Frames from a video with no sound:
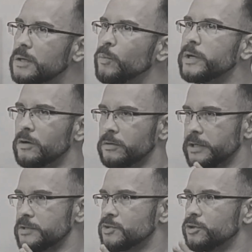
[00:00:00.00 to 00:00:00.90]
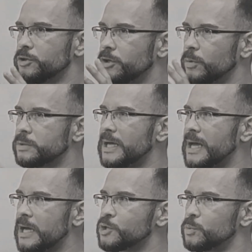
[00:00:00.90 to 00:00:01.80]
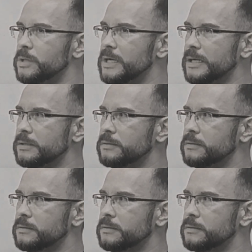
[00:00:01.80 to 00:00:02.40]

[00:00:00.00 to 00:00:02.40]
okay, so you go with the actual head,